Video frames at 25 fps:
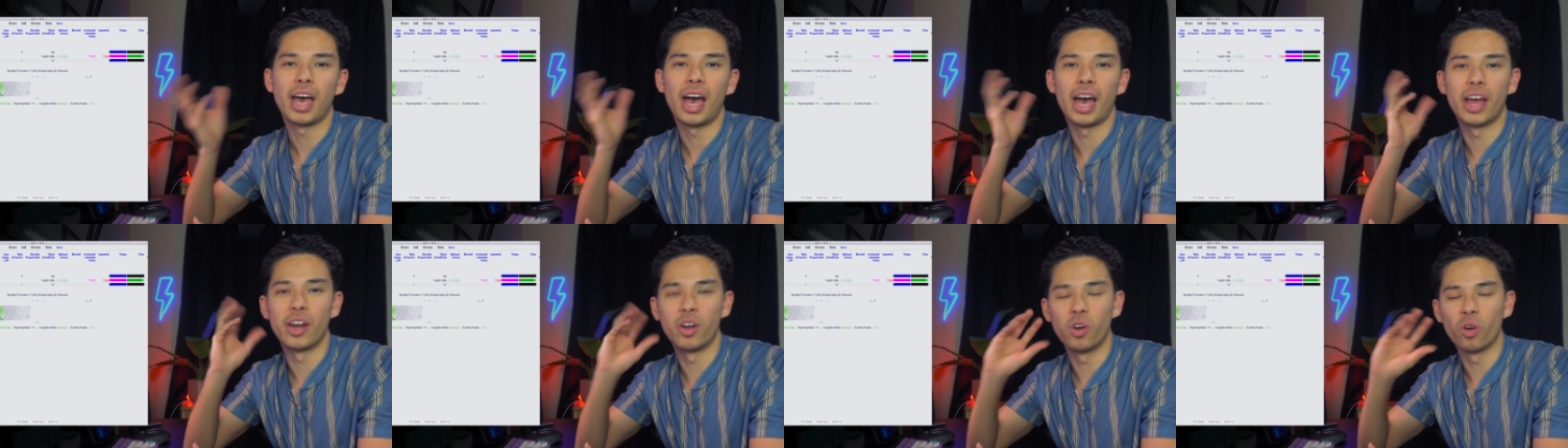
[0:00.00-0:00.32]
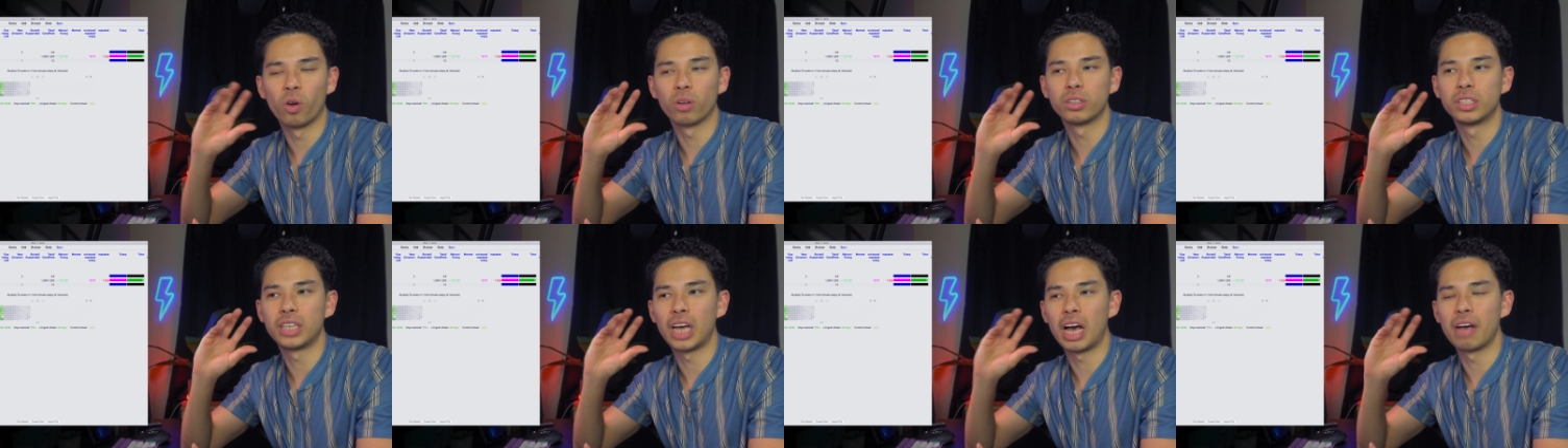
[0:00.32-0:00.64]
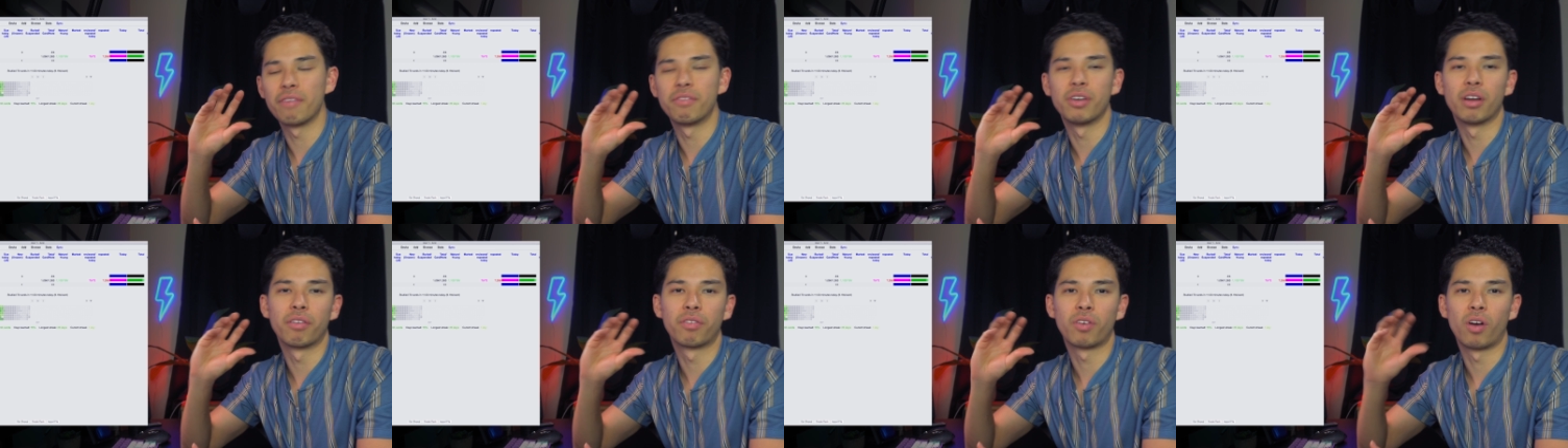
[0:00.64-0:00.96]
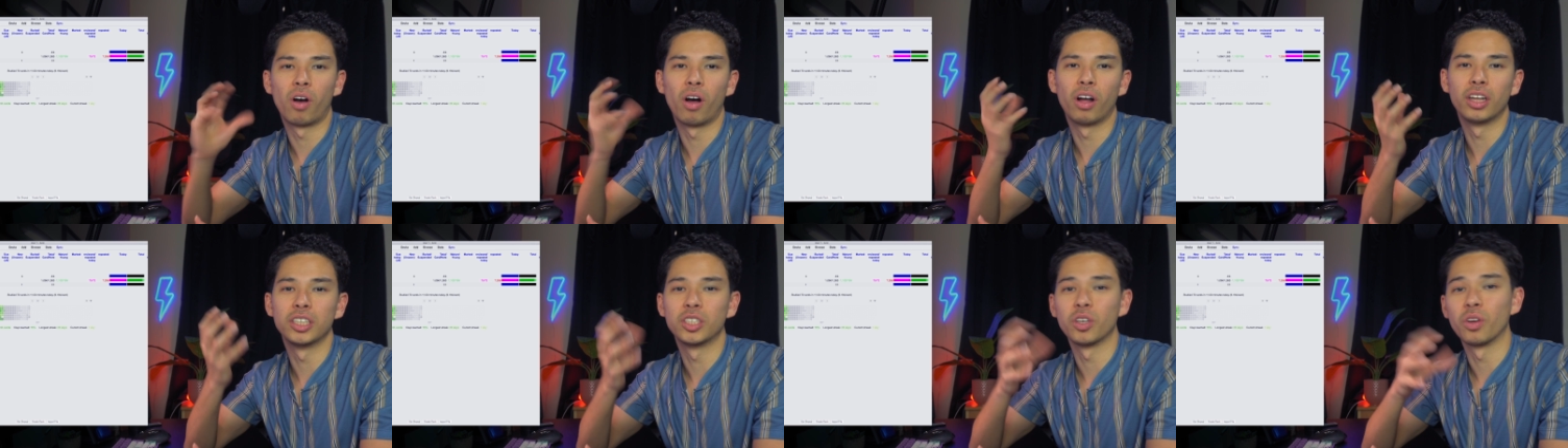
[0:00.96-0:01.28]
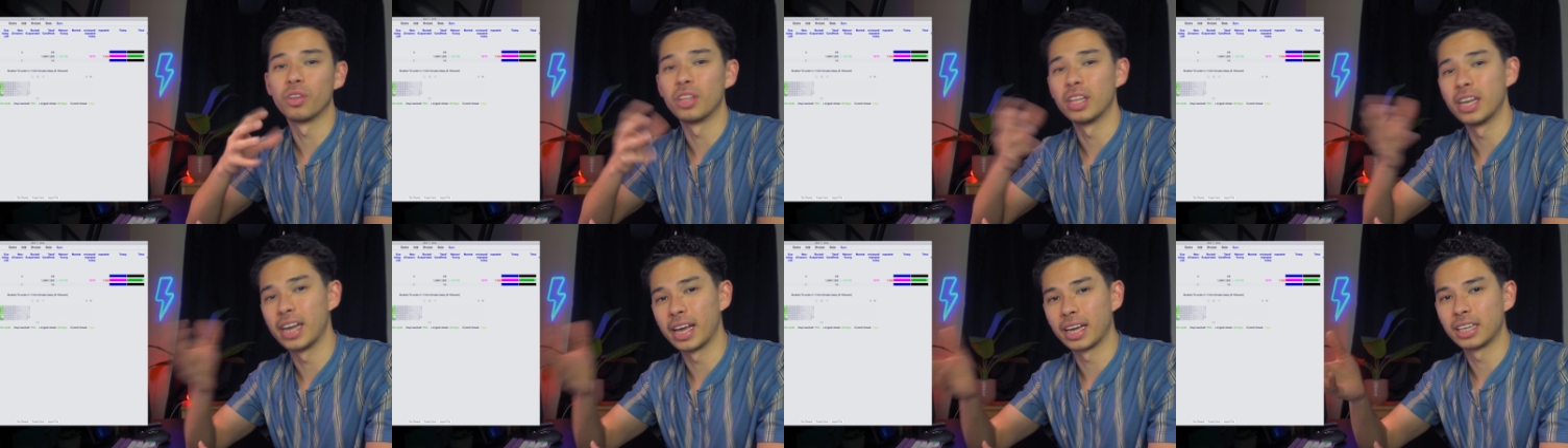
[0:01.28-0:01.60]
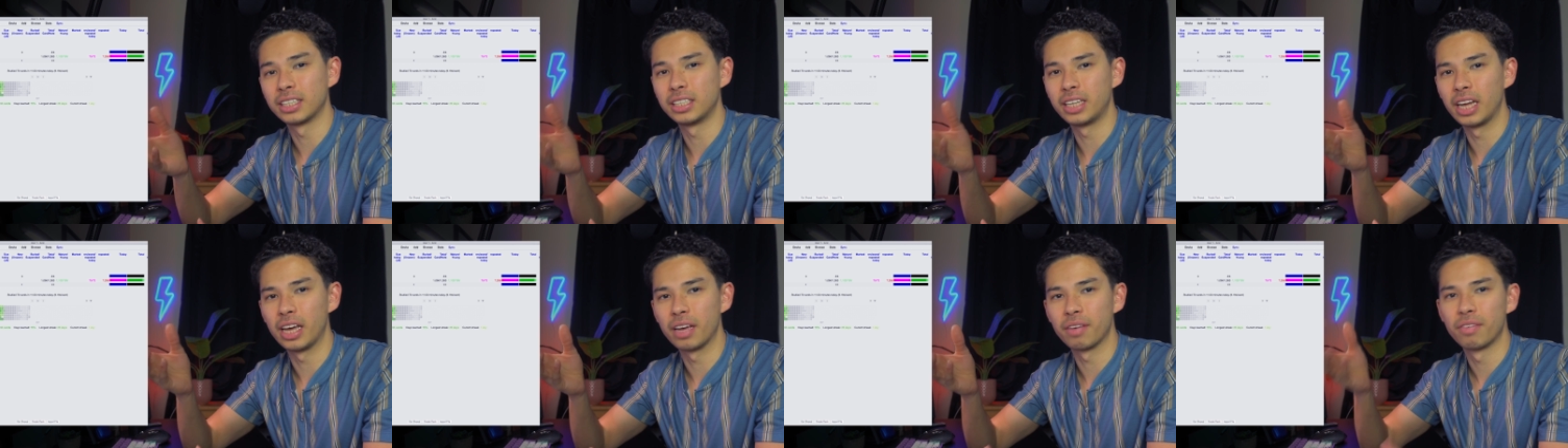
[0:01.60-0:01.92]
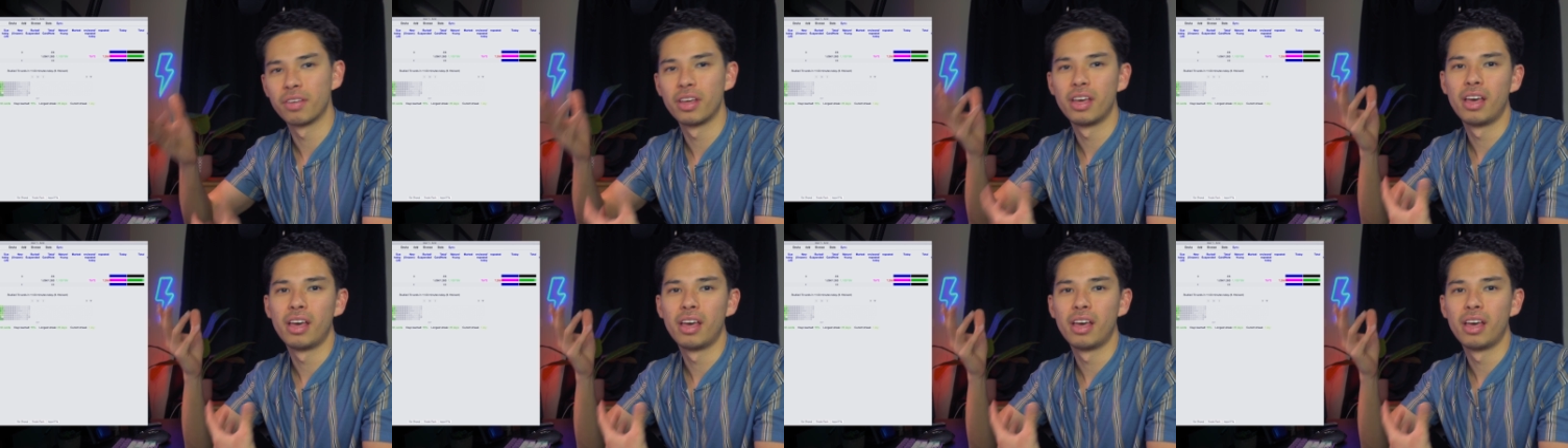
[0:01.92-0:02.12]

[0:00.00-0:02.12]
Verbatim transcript: and not have enough cards on the next day.